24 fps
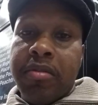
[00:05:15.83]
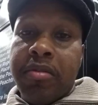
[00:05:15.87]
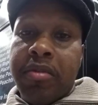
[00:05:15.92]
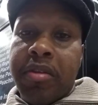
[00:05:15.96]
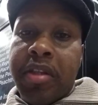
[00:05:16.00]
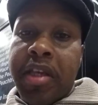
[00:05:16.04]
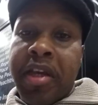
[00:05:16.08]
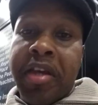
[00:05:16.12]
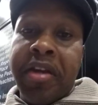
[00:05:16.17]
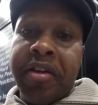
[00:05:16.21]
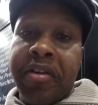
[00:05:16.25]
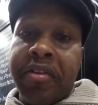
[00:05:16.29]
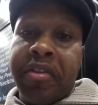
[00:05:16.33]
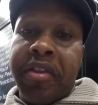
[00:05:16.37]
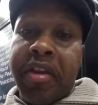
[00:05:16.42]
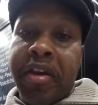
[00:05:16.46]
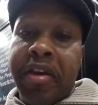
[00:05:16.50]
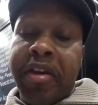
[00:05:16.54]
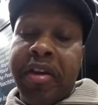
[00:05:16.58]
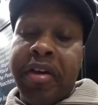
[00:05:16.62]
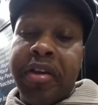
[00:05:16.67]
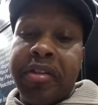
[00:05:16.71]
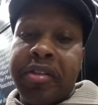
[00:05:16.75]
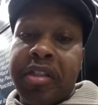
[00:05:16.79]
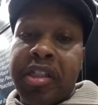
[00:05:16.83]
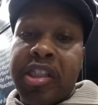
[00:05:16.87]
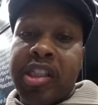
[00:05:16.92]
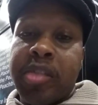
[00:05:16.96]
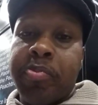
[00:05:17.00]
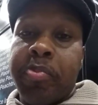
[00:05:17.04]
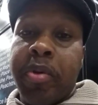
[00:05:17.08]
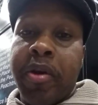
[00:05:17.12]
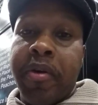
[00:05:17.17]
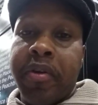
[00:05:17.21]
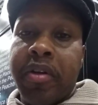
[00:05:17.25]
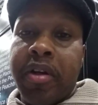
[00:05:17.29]
there is a
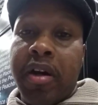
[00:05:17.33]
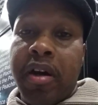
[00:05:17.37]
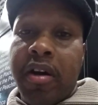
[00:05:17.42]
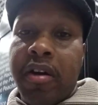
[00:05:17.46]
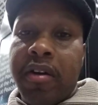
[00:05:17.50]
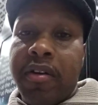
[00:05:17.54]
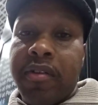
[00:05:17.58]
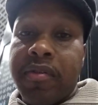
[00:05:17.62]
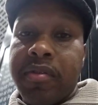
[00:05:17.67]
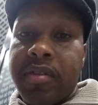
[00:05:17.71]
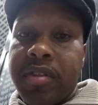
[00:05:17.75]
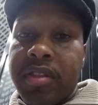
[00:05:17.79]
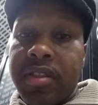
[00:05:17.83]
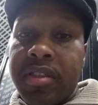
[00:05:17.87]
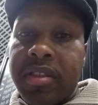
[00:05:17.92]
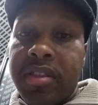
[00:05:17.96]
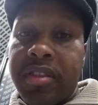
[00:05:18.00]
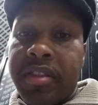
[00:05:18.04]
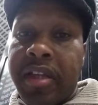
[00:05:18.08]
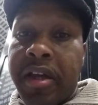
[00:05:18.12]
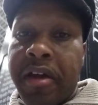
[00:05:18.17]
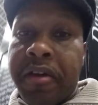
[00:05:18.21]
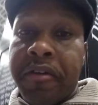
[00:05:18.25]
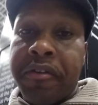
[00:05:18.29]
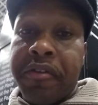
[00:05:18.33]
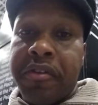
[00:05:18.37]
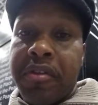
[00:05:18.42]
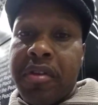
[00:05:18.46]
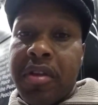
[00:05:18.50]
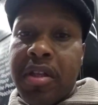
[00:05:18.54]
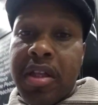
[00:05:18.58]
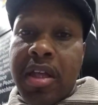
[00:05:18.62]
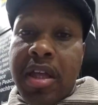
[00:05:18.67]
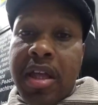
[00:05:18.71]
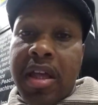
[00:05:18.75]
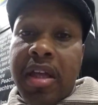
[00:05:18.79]
spirit of death
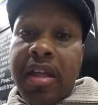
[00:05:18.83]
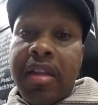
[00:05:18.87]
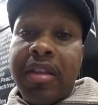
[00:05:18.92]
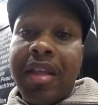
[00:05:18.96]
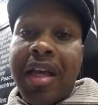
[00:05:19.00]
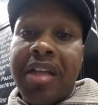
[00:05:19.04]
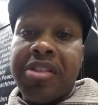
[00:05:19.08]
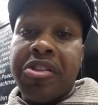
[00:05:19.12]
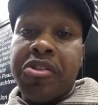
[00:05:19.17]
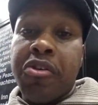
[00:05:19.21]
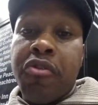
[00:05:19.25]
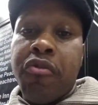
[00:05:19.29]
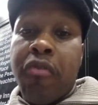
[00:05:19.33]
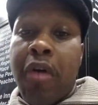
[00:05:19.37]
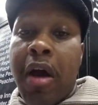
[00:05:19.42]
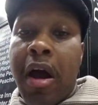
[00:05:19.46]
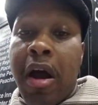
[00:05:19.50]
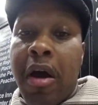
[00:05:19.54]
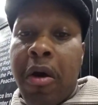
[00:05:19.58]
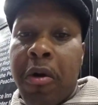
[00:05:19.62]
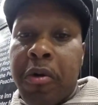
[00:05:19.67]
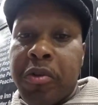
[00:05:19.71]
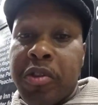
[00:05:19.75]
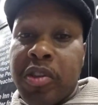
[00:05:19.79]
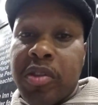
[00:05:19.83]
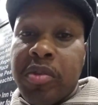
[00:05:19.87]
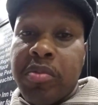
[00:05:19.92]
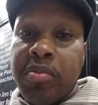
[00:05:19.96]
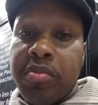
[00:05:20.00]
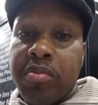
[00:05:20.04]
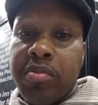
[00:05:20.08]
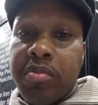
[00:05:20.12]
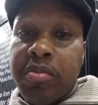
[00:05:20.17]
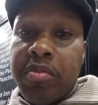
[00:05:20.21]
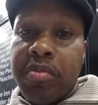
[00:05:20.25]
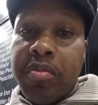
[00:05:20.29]
that surrounds
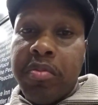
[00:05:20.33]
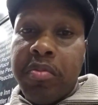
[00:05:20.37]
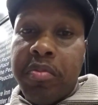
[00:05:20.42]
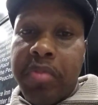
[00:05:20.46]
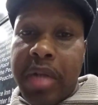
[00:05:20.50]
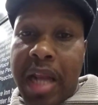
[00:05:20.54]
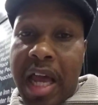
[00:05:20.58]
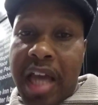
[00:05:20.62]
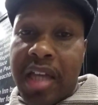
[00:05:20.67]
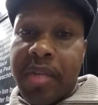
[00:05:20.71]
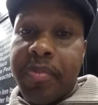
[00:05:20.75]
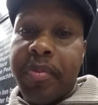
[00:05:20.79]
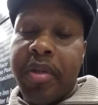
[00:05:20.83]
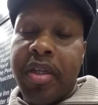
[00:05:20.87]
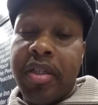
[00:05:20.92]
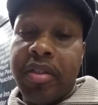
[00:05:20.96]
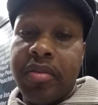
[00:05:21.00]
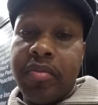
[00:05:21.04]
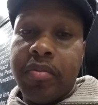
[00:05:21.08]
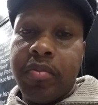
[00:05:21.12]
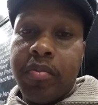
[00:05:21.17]
black men.